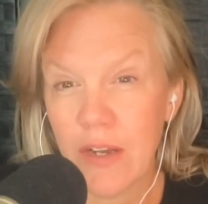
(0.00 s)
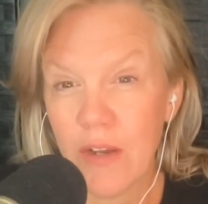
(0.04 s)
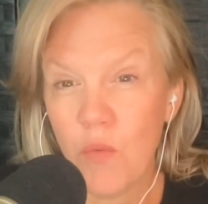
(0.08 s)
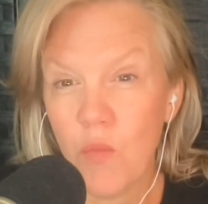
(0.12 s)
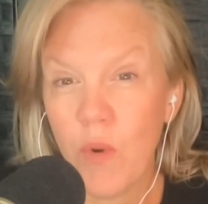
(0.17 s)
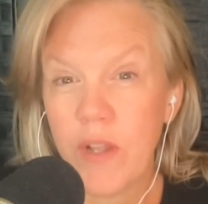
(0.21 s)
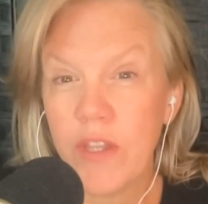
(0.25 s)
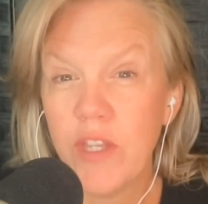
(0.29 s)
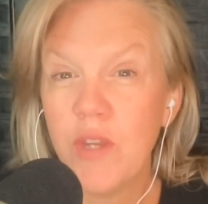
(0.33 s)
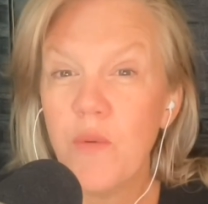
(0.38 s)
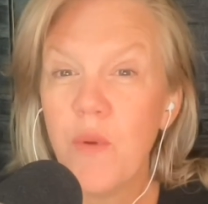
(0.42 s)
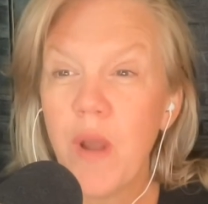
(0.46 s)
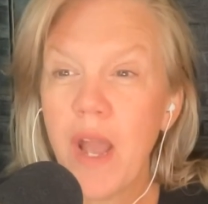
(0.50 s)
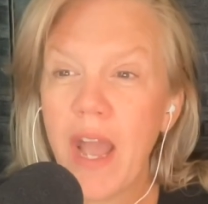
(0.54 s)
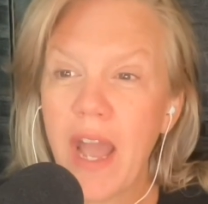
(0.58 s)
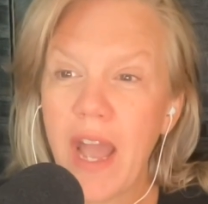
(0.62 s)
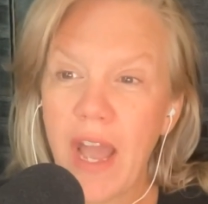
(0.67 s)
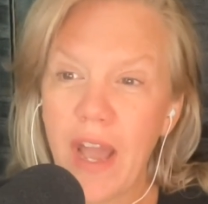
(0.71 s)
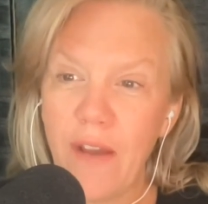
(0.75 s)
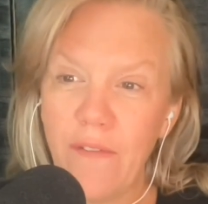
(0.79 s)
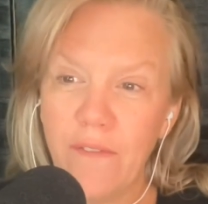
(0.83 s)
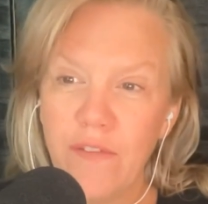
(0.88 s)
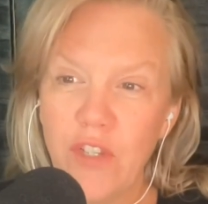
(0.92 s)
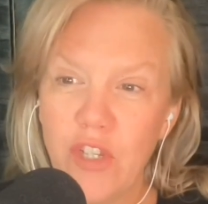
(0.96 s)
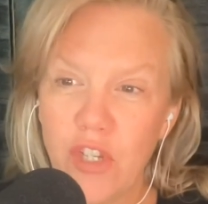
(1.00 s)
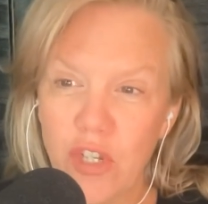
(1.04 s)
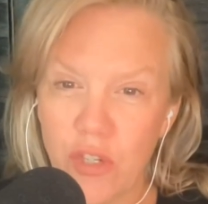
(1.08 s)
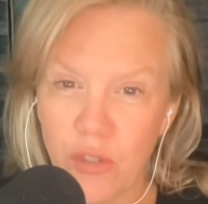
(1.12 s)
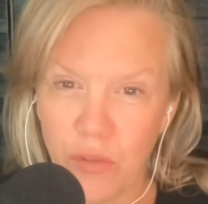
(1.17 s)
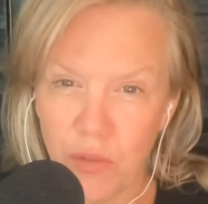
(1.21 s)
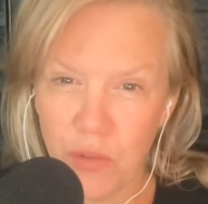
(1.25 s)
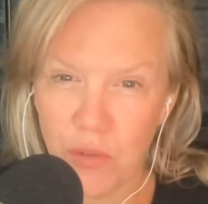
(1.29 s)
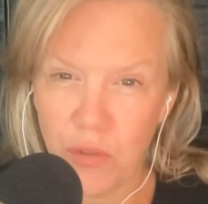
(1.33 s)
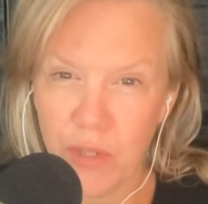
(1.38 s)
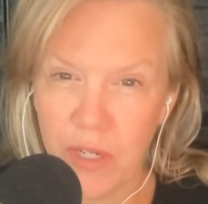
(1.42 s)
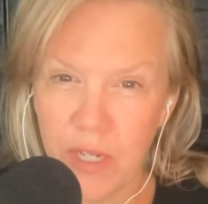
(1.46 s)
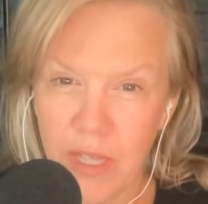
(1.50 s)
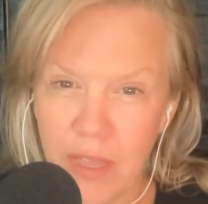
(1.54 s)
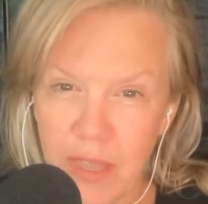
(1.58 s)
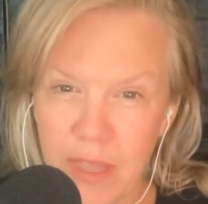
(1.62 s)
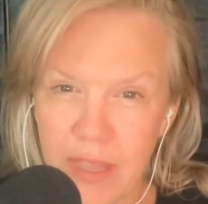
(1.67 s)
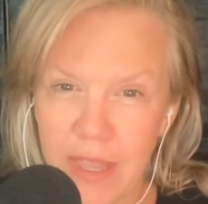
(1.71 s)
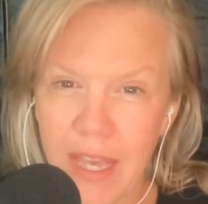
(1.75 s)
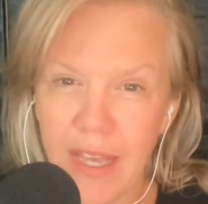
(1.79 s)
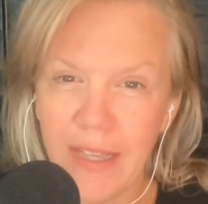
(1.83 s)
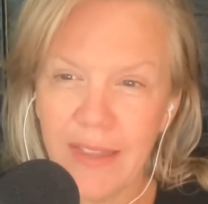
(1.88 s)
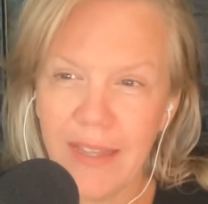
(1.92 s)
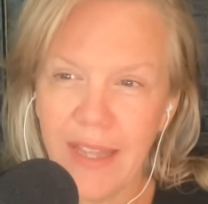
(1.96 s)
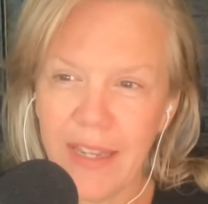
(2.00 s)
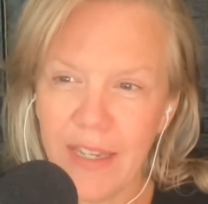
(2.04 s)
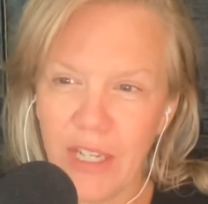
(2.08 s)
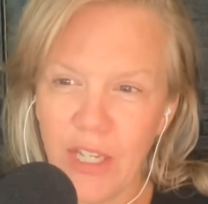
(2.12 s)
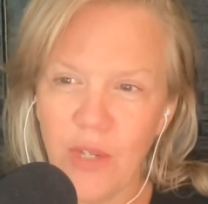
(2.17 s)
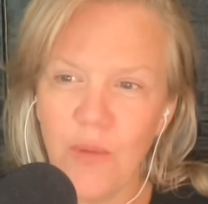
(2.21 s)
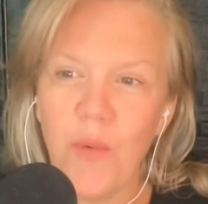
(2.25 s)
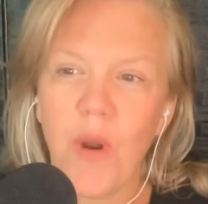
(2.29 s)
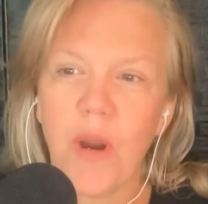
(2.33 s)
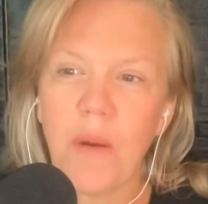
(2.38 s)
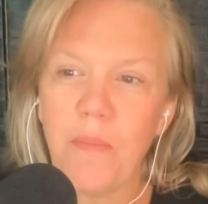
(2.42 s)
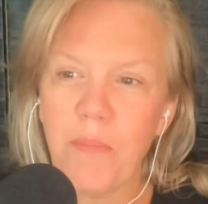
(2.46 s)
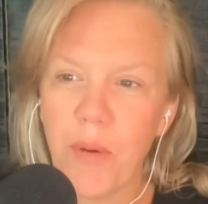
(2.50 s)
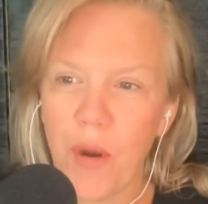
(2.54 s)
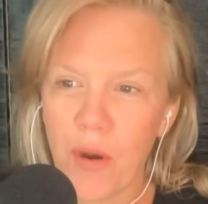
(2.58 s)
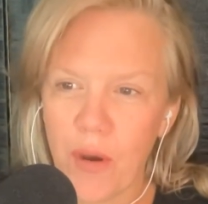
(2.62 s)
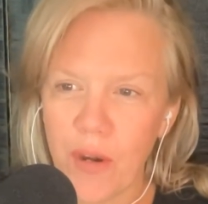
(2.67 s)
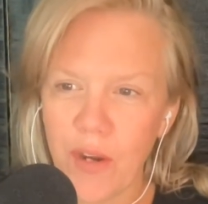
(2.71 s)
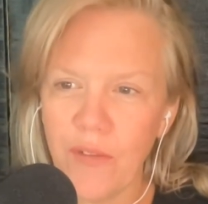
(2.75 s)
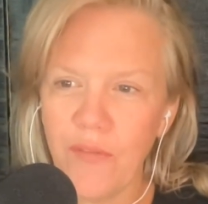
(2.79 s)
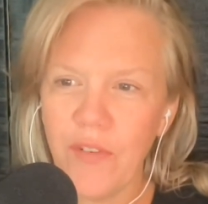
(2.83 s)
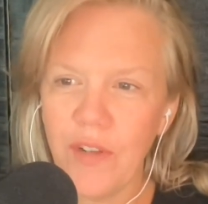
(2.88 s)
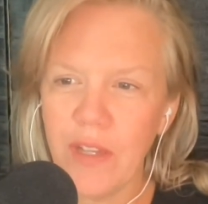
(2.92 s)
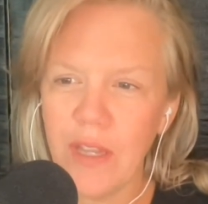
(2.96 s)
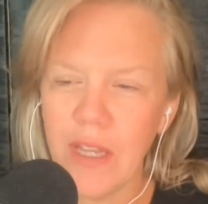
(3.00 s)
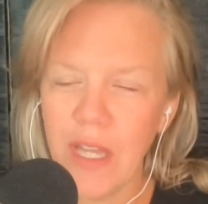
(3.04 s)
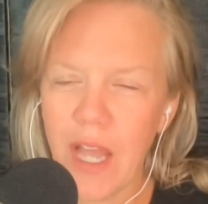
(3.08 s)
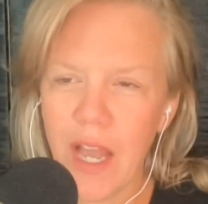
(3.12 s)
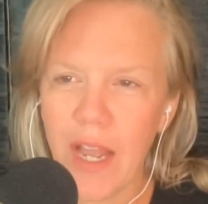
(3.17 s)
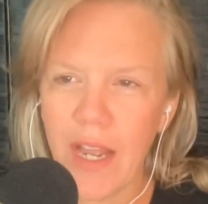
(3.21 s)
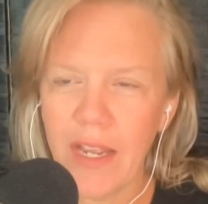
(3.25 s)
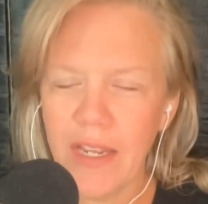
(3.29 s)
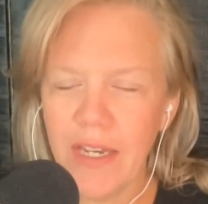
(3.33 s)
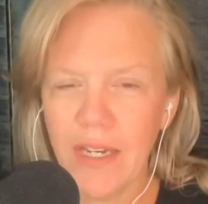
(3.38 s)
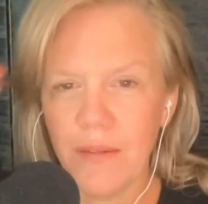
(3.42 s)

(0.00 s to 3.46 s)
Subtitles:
when you have children, that like you are part of a line.